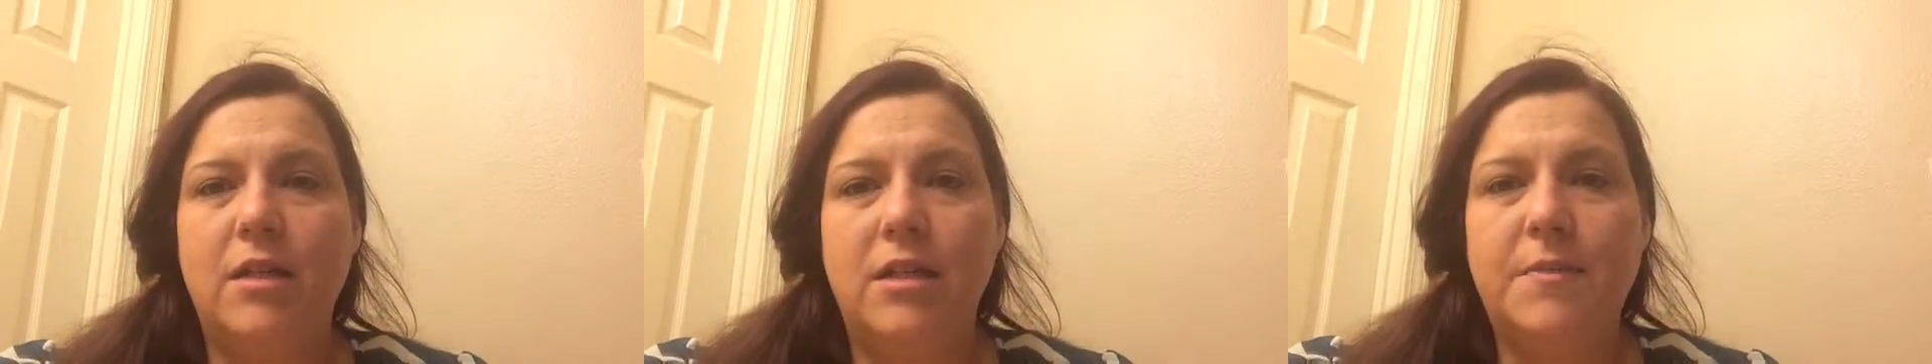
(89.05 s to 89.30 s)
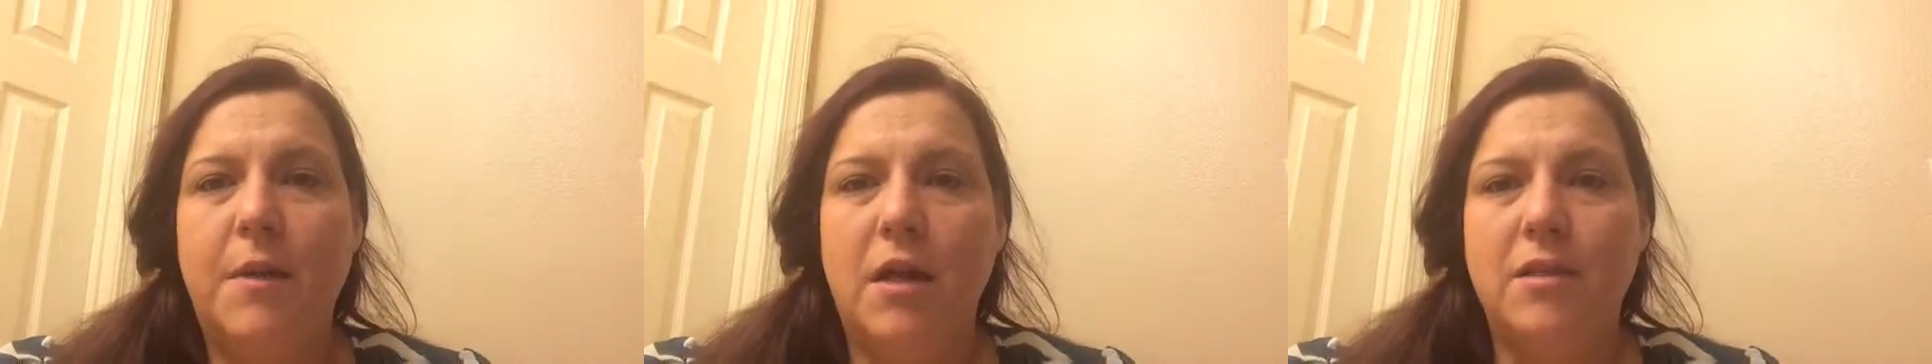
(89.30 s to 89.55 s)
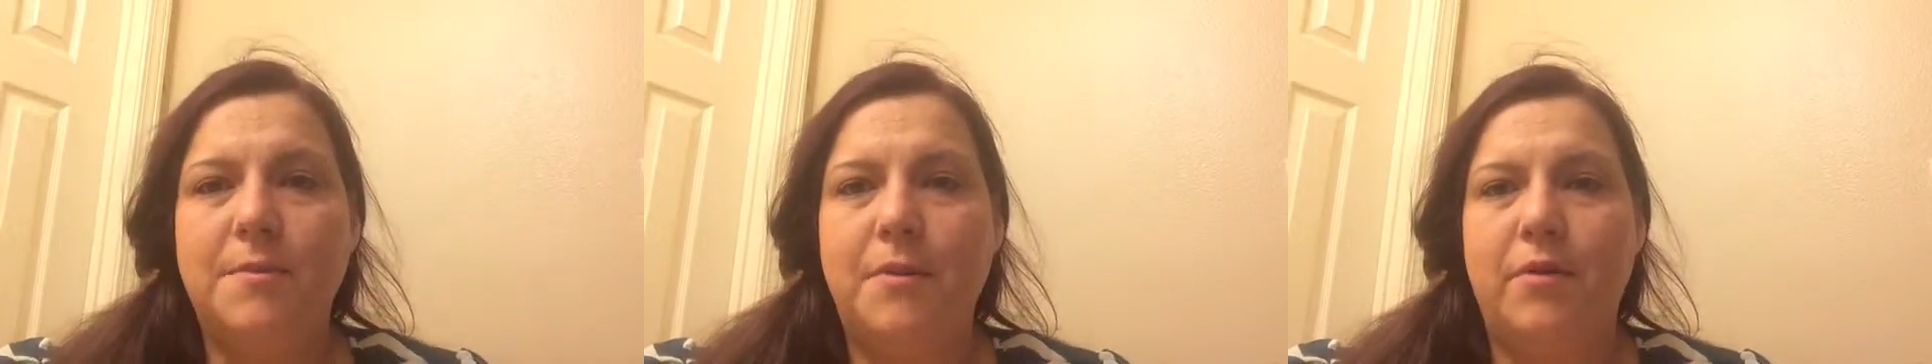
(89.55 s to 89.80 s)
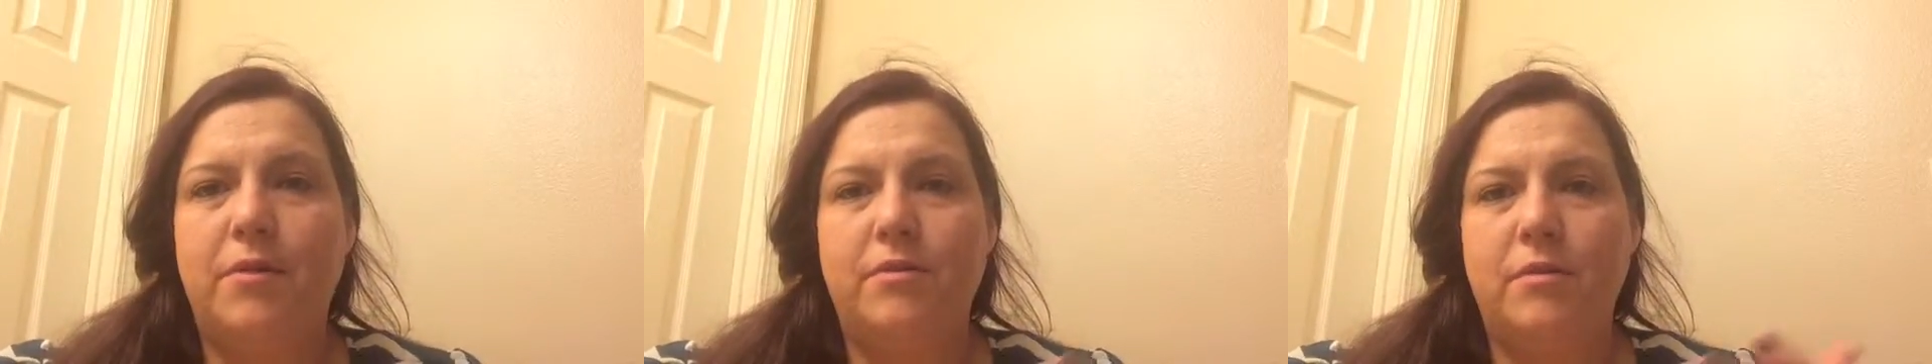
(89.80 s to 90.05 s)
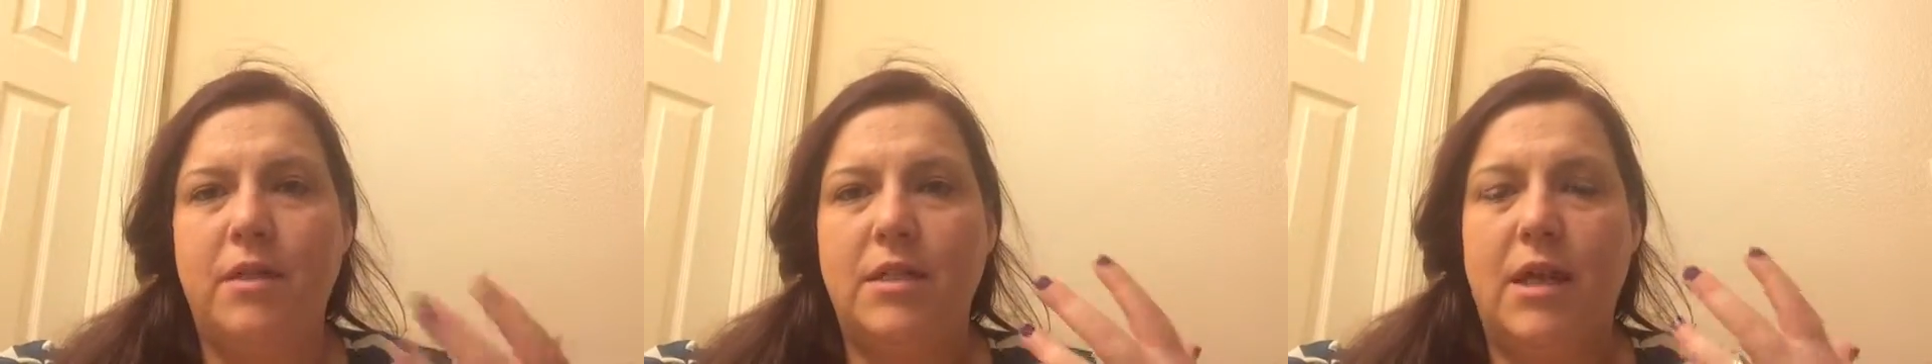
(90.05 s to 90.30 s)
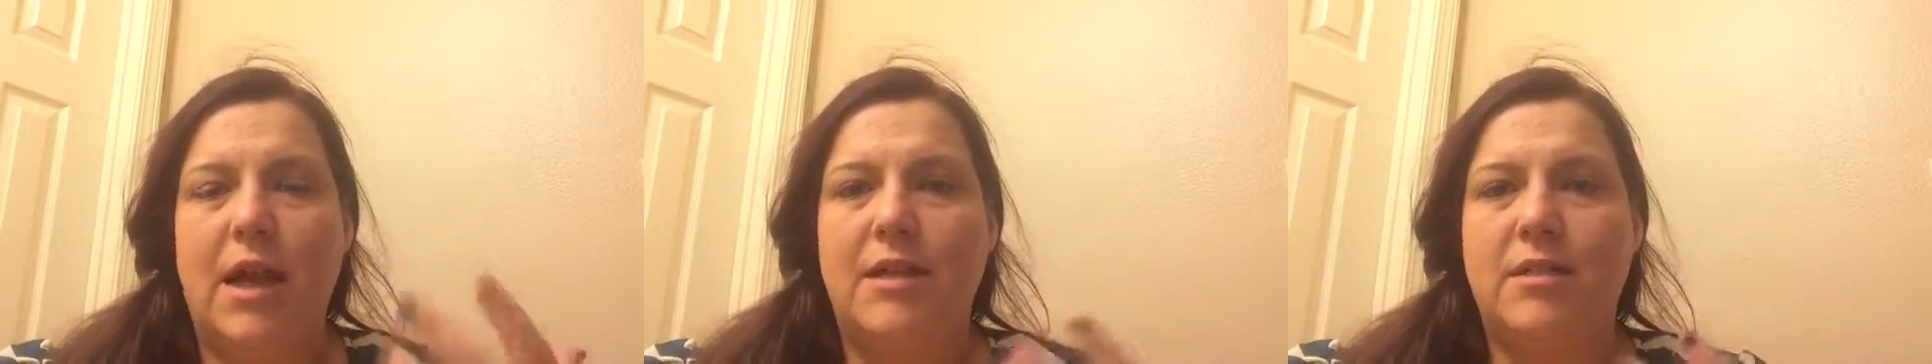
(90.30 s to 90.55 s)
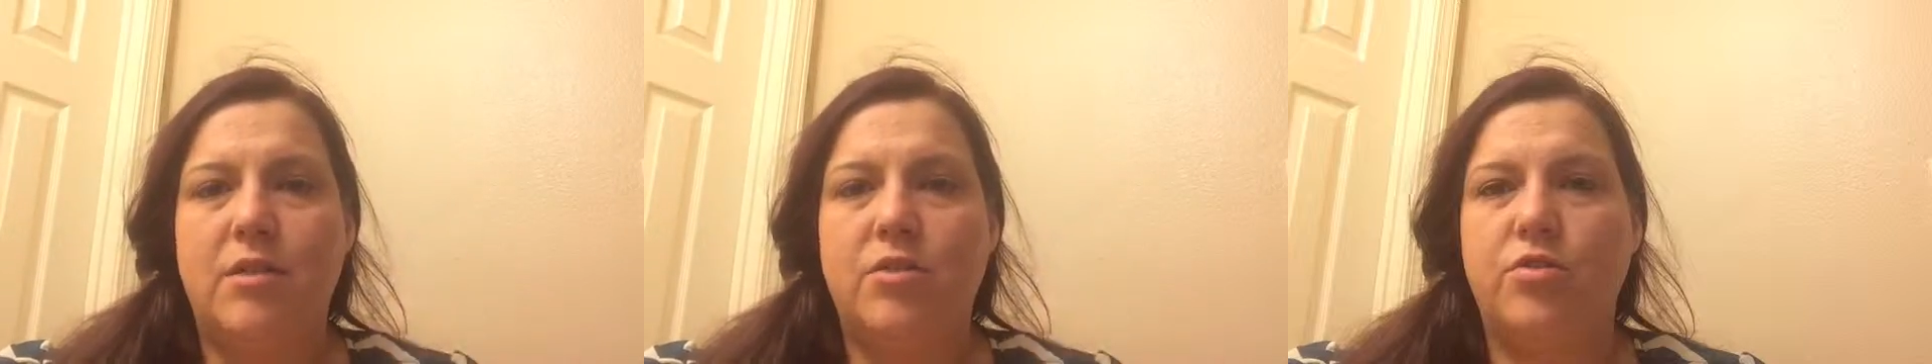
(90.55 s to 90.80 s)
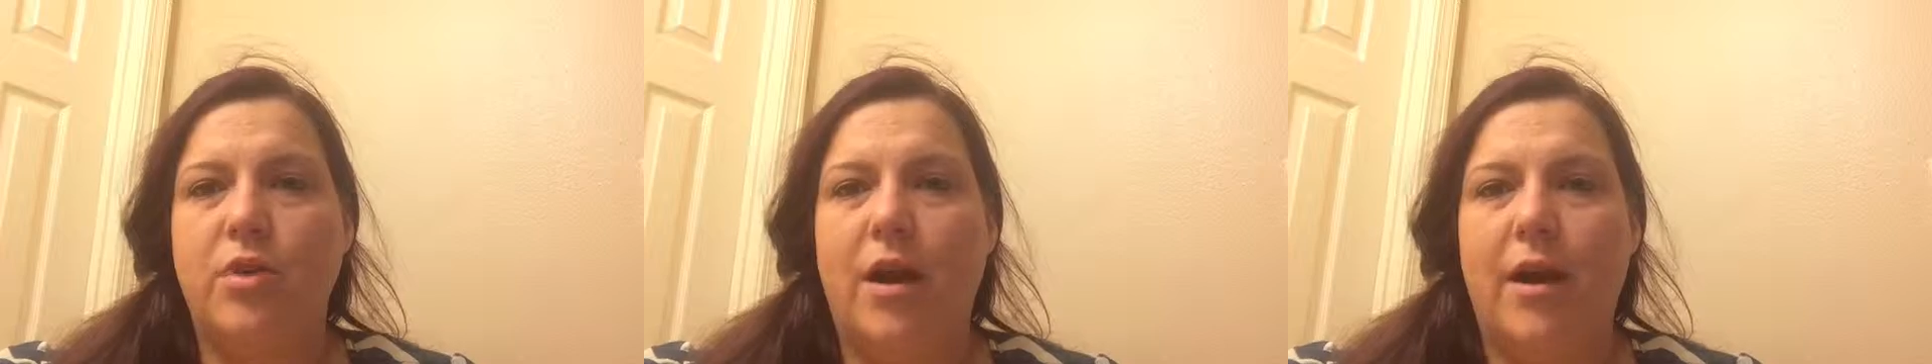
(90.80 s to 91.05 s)
as possible as it's
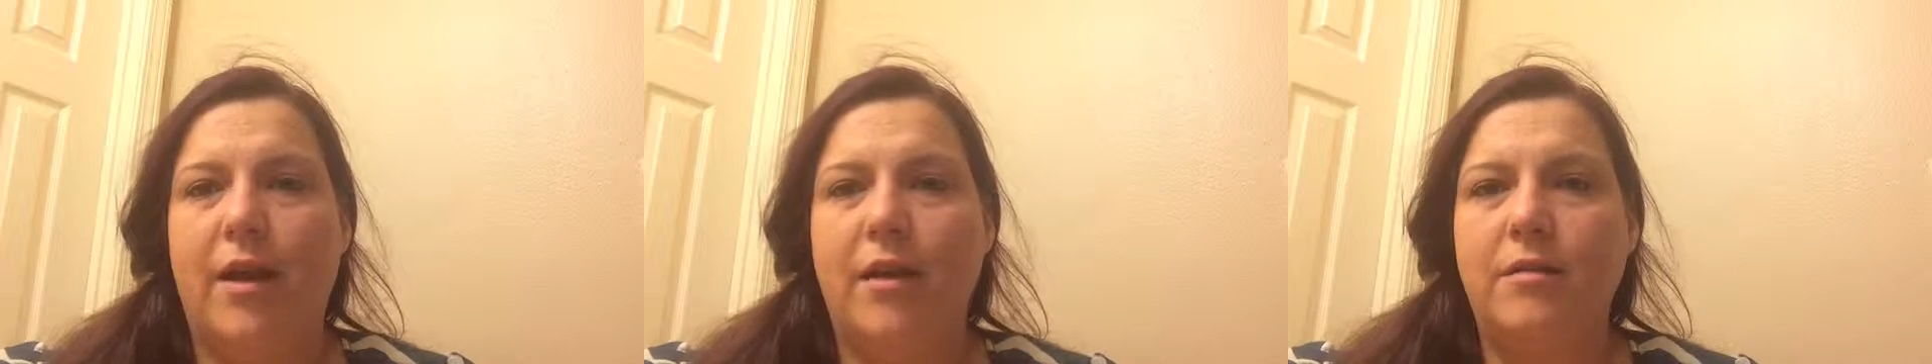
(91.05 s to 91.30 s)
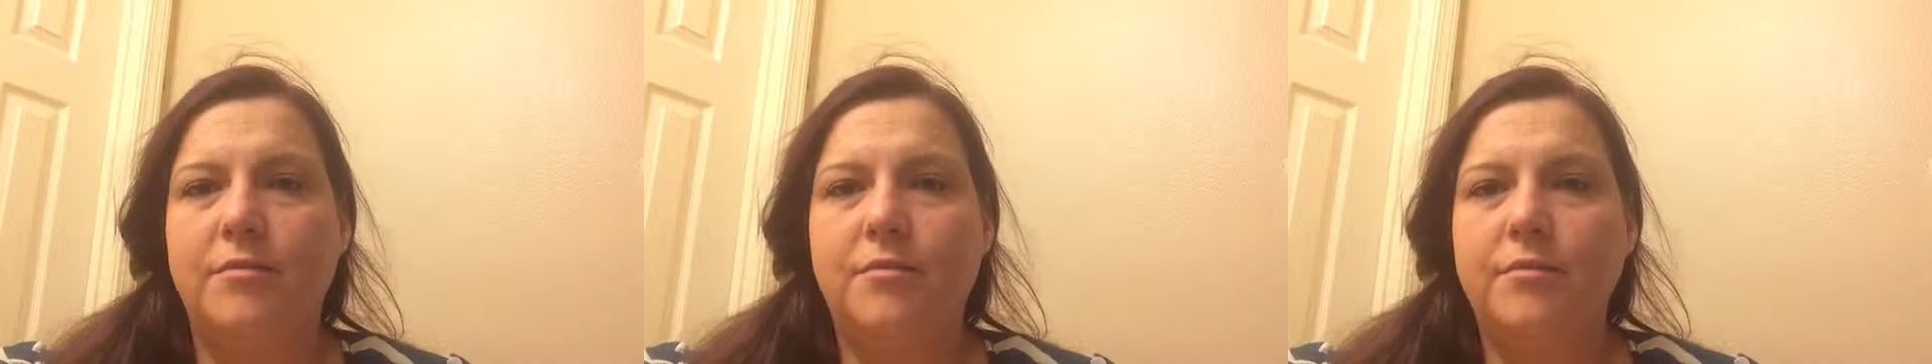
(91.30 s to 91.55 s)
drying.